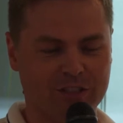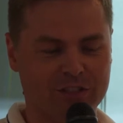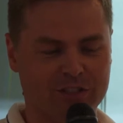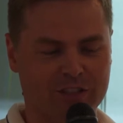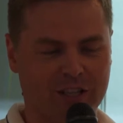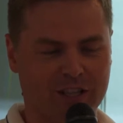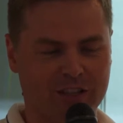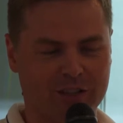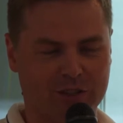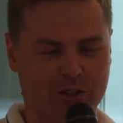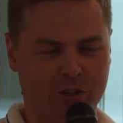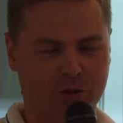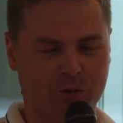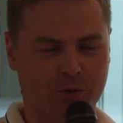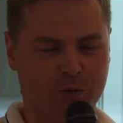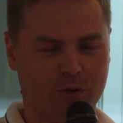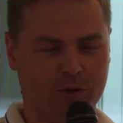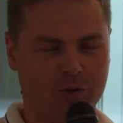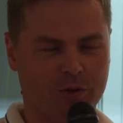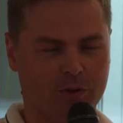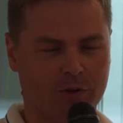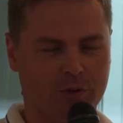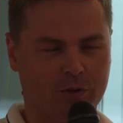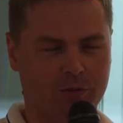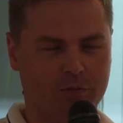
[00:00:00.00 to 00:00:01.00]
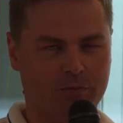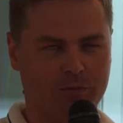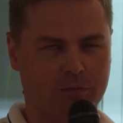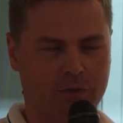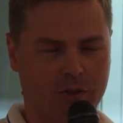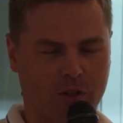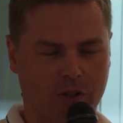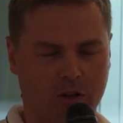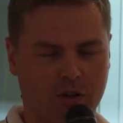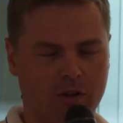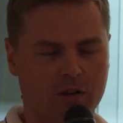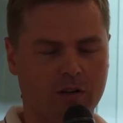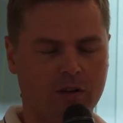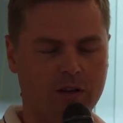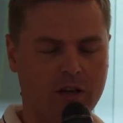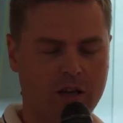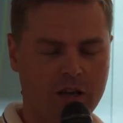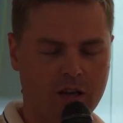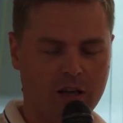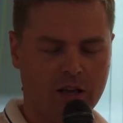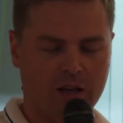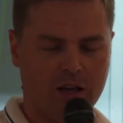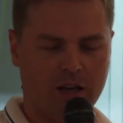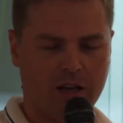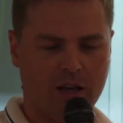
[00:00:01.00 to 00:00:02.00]
take so long.
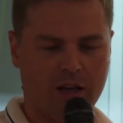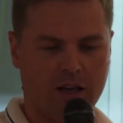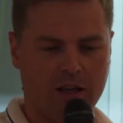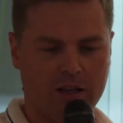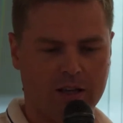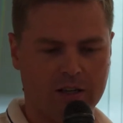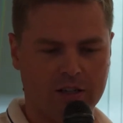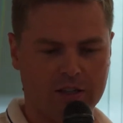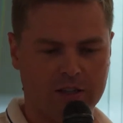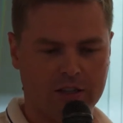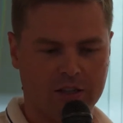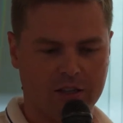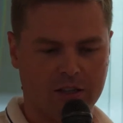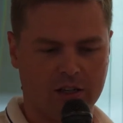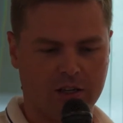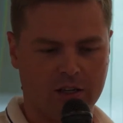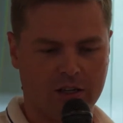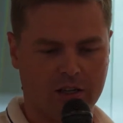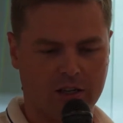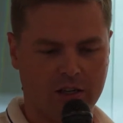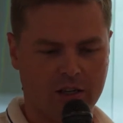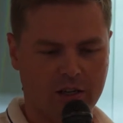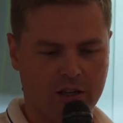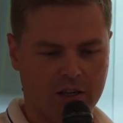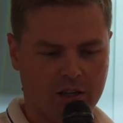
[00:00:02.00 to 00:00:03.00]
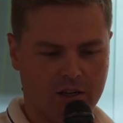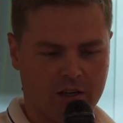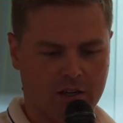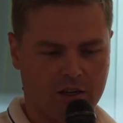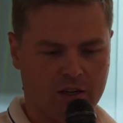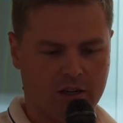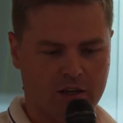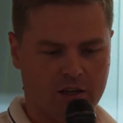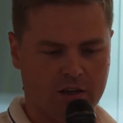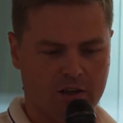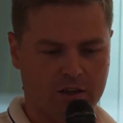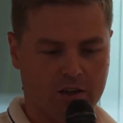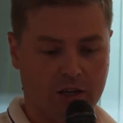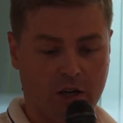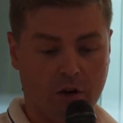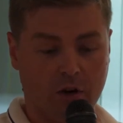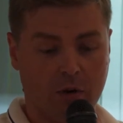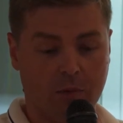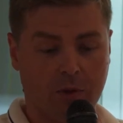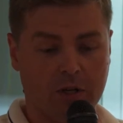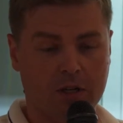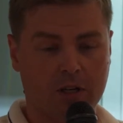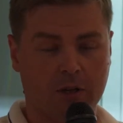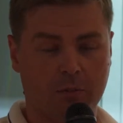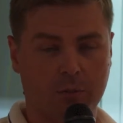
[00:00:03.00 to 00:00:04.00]
And now
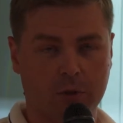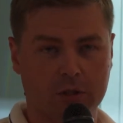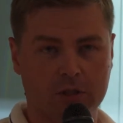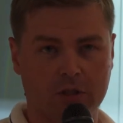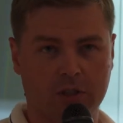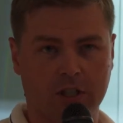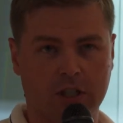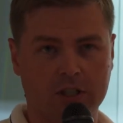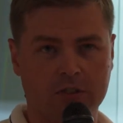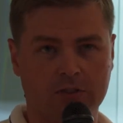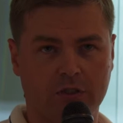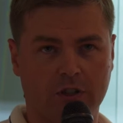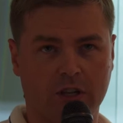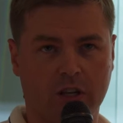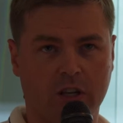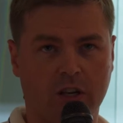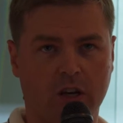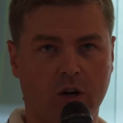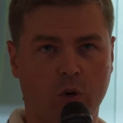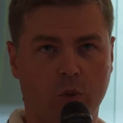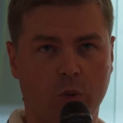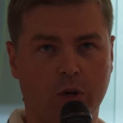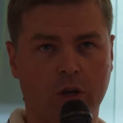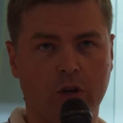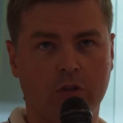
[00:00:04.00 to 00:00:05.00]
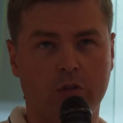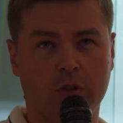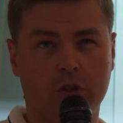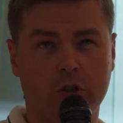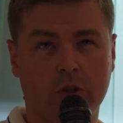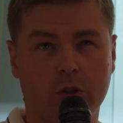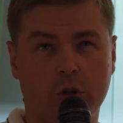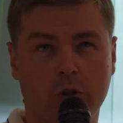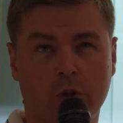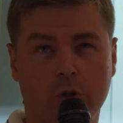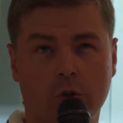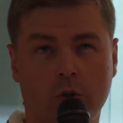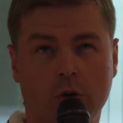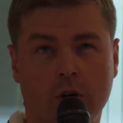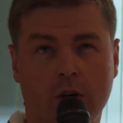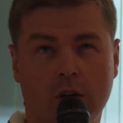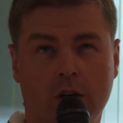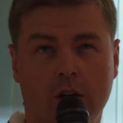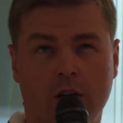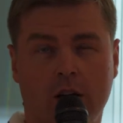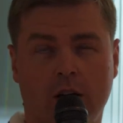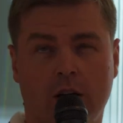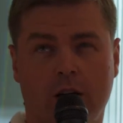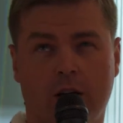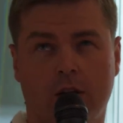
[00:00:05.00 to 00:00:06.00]
I'm leading Postindustria. We grew,
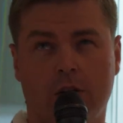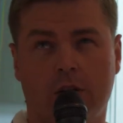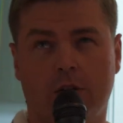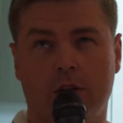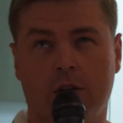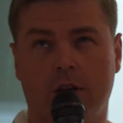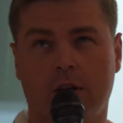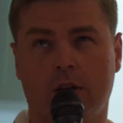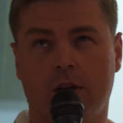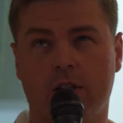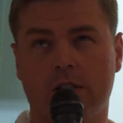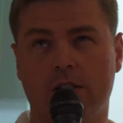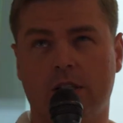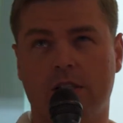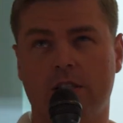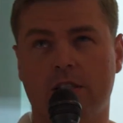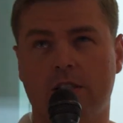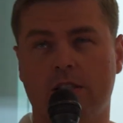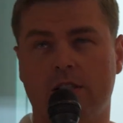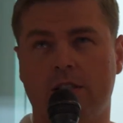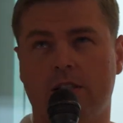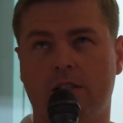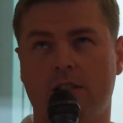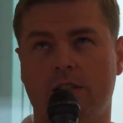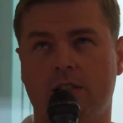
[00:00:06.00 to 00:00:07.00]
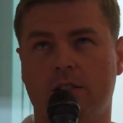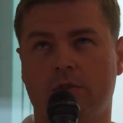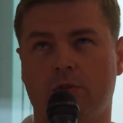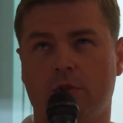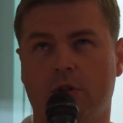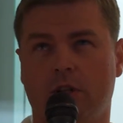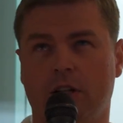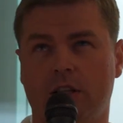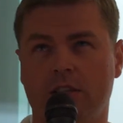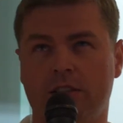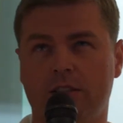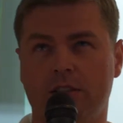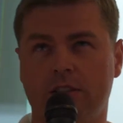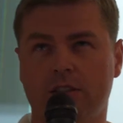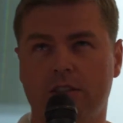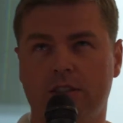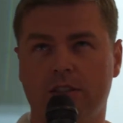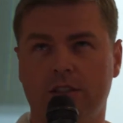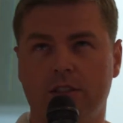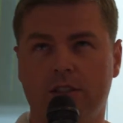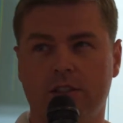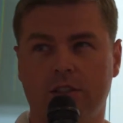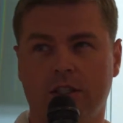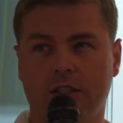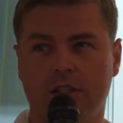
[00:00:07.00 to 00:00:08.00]
I think, since the last
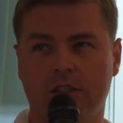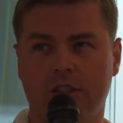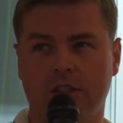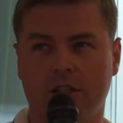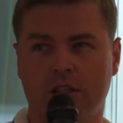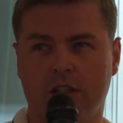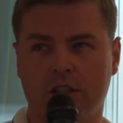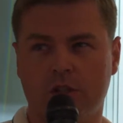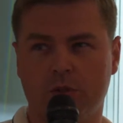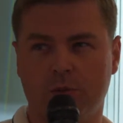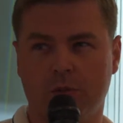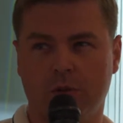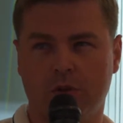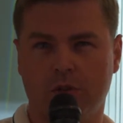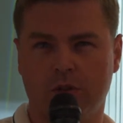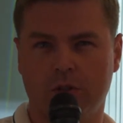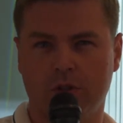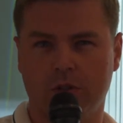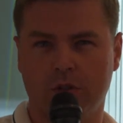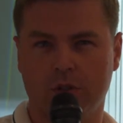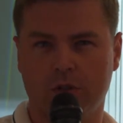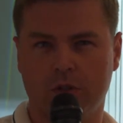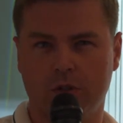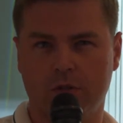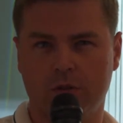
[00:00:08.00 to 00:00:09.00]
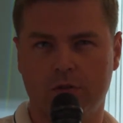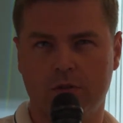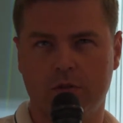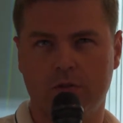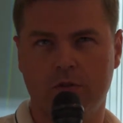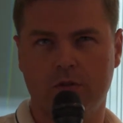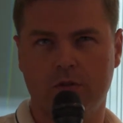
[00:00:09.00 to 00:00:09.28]
6 years, we grew